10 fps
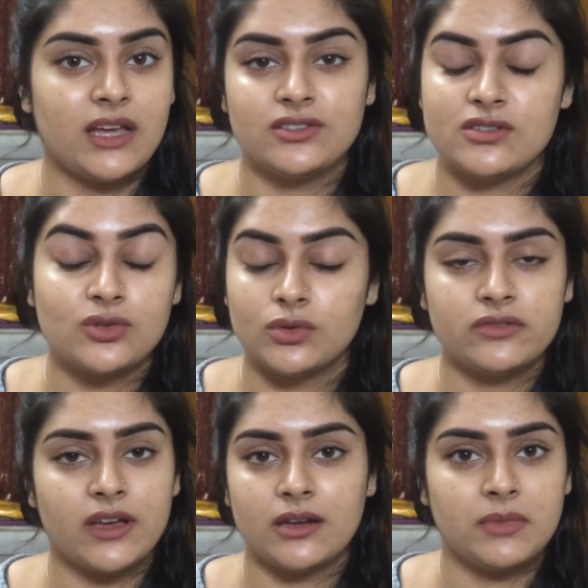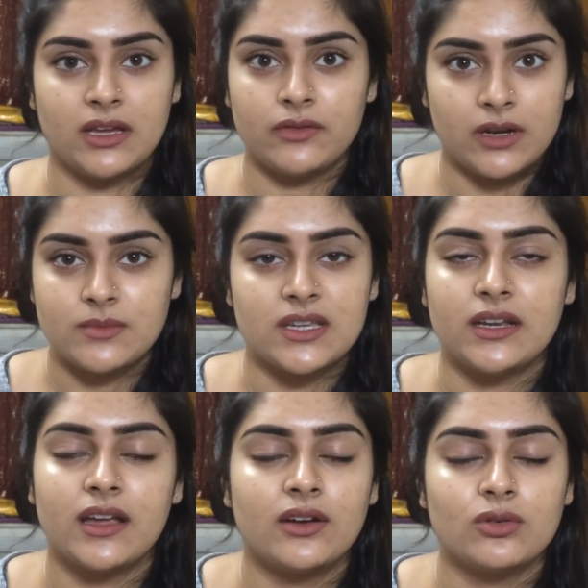I just don't wear makeup when I'm
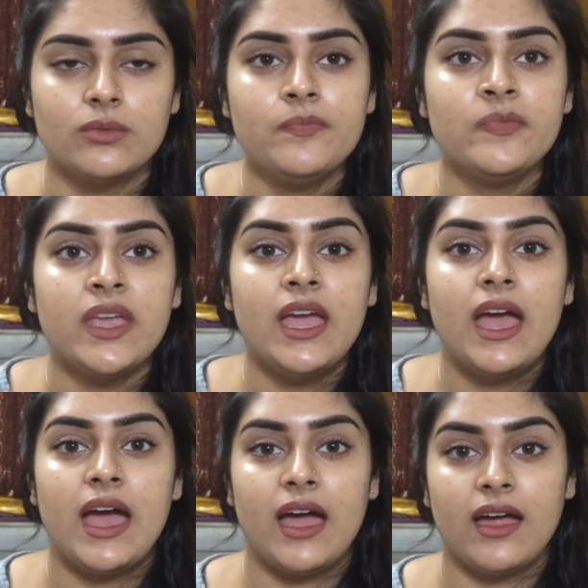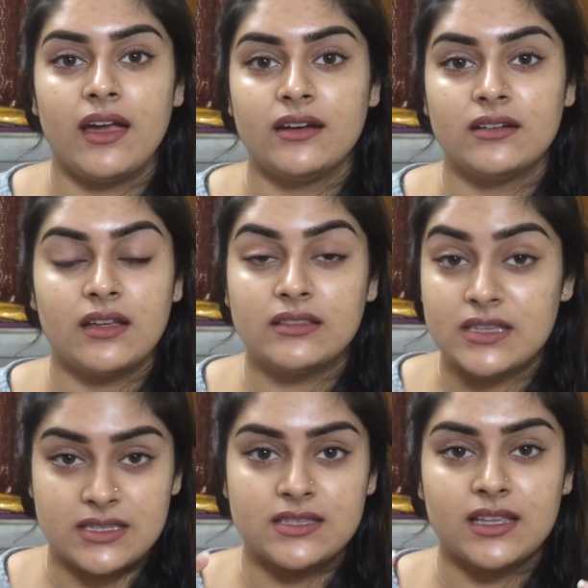sitting at home, and
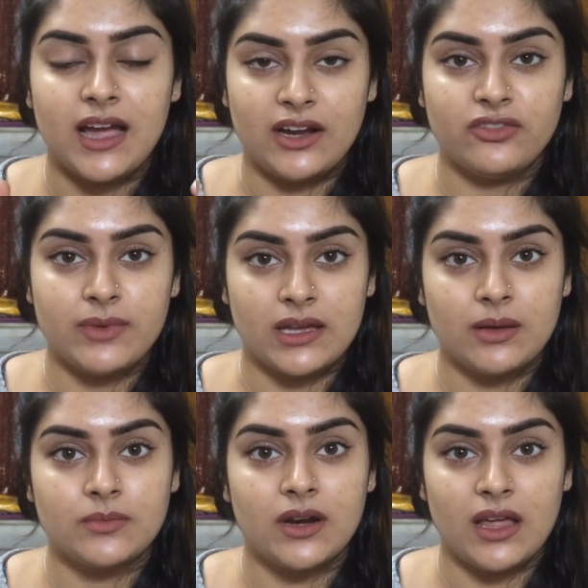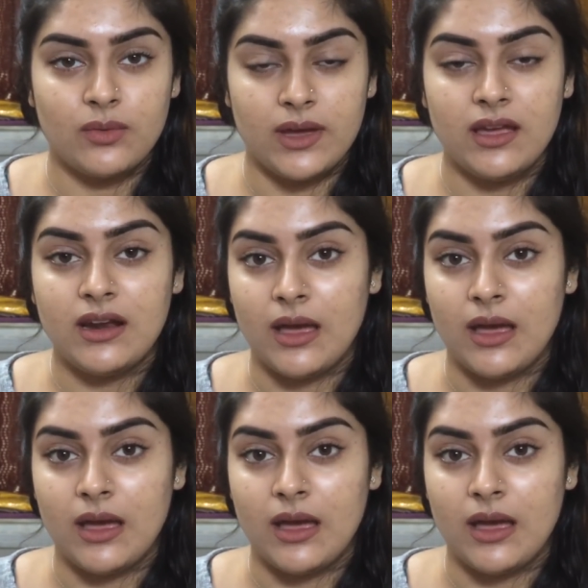this is the kind of makeup that I wear.